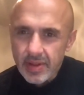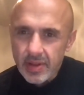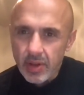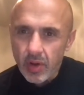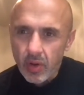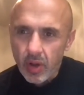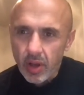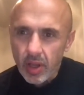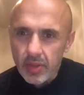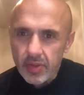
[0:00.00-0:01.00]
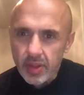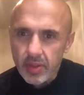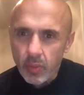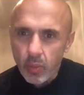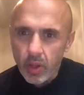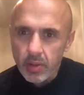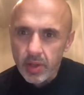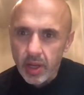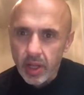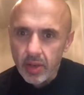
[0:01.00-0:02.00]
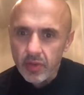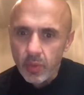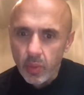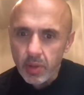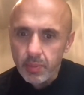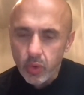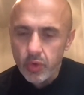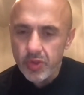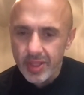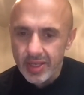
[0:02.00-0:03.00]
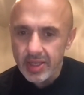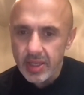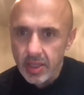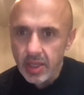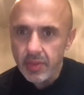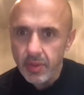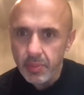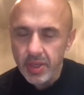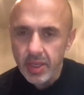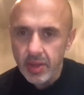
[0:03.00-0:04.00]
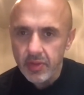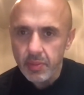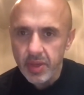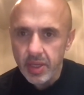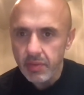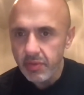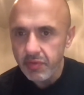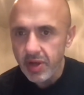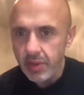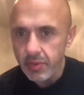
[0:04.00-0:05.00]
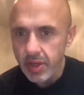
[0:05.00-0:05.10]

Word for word: No, uh, said the one God is the one person, and the being is the being of the Father,